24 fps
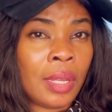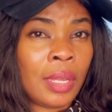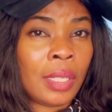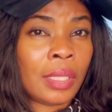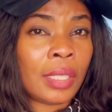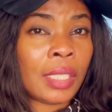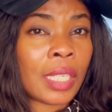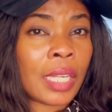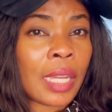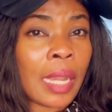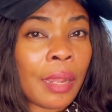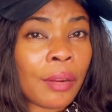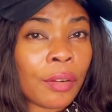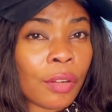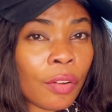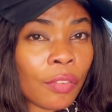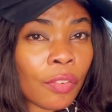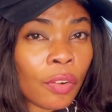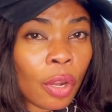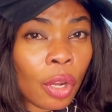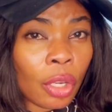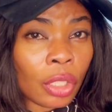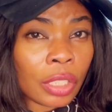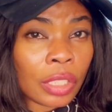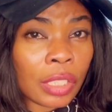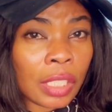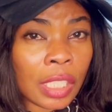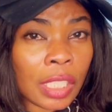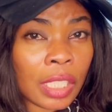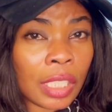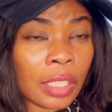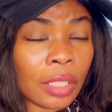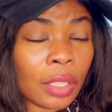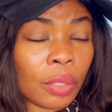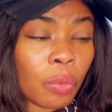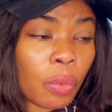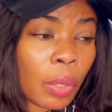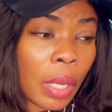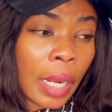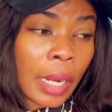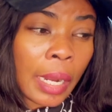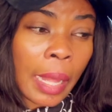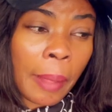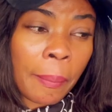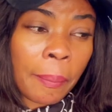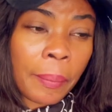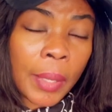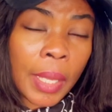The kind of hustling, the one
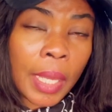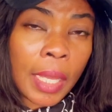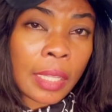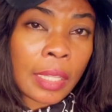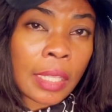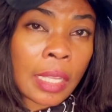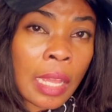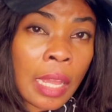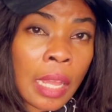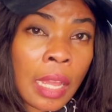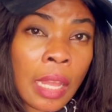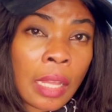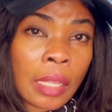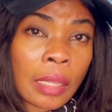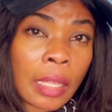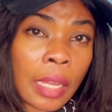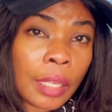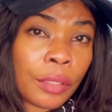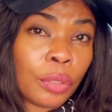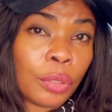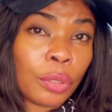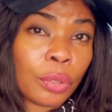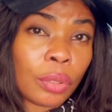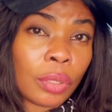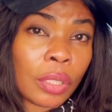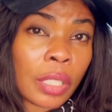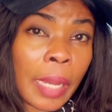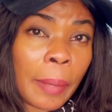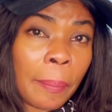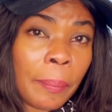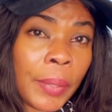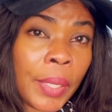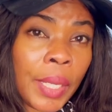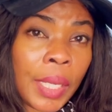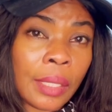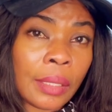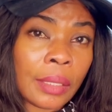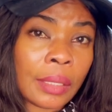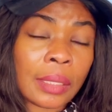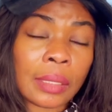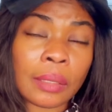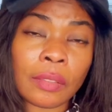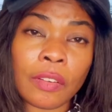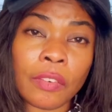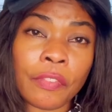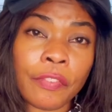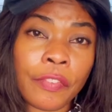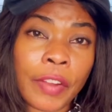that paid that used that
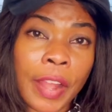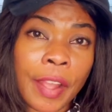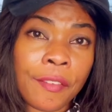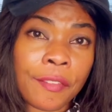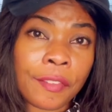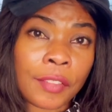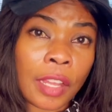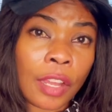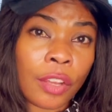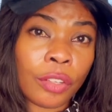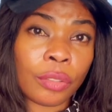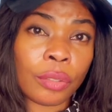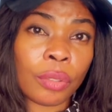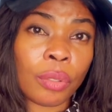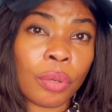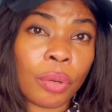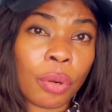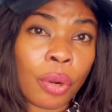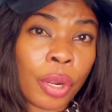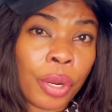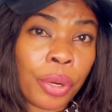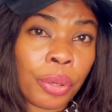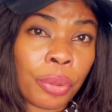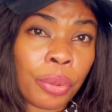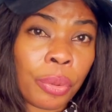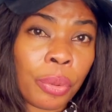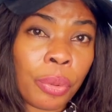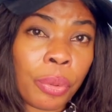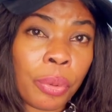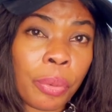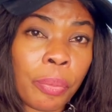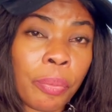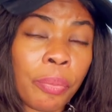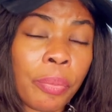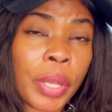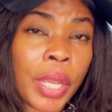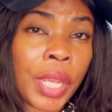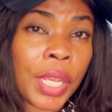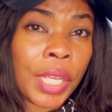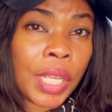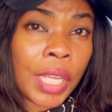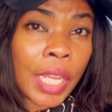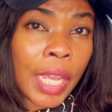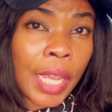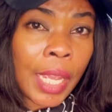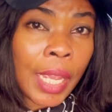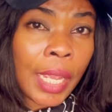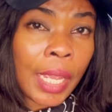pays five thousand euro per
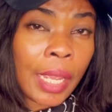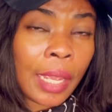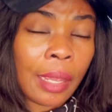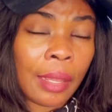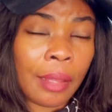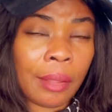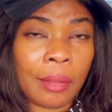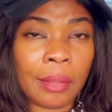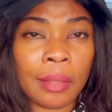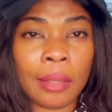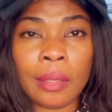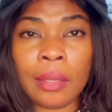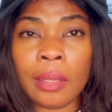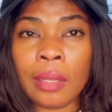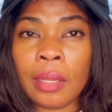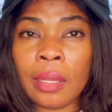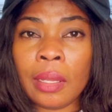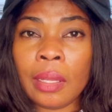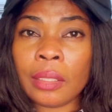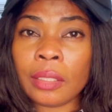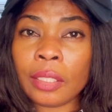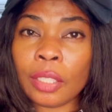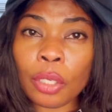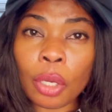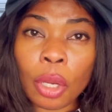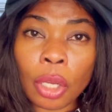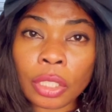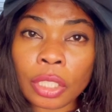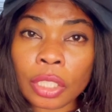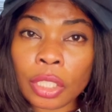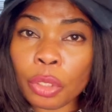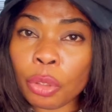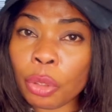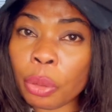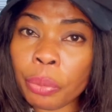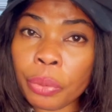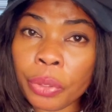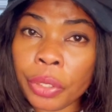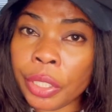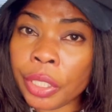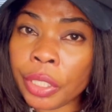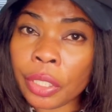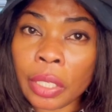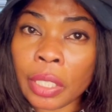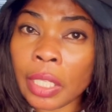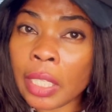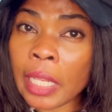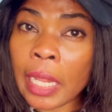year, the hustling will be
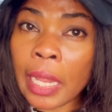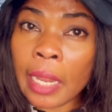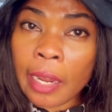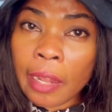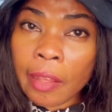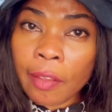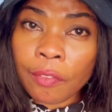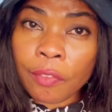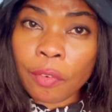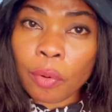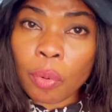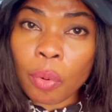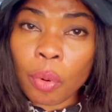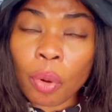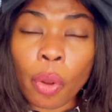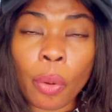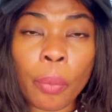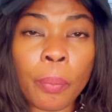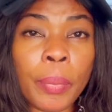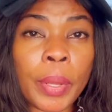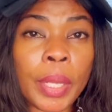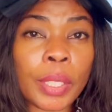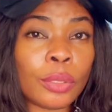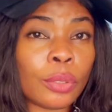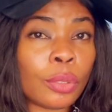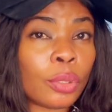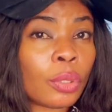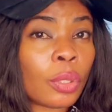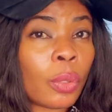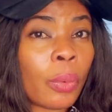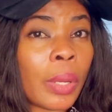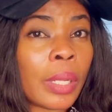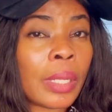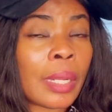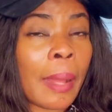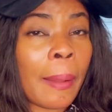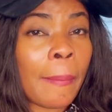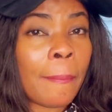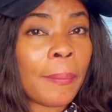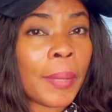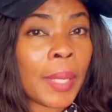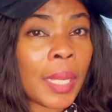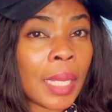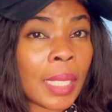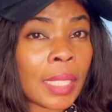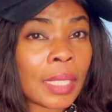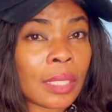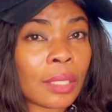in another level compared to someone that
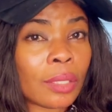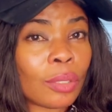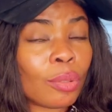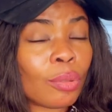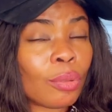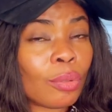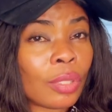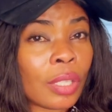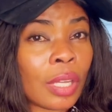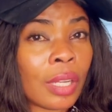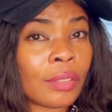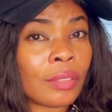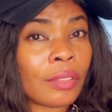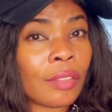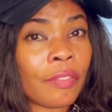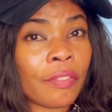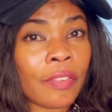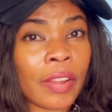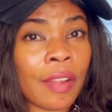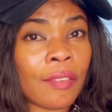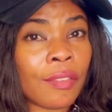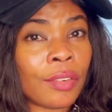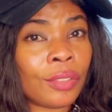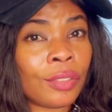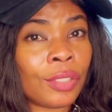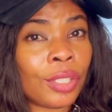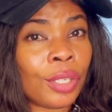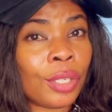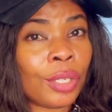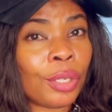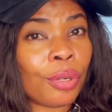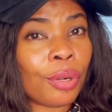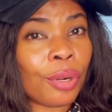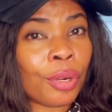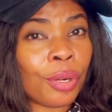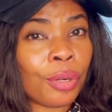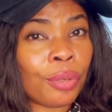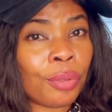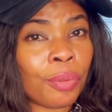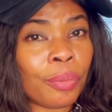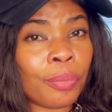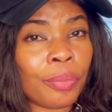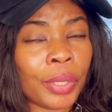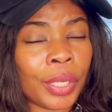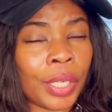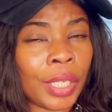pays two thousand five hundred euro per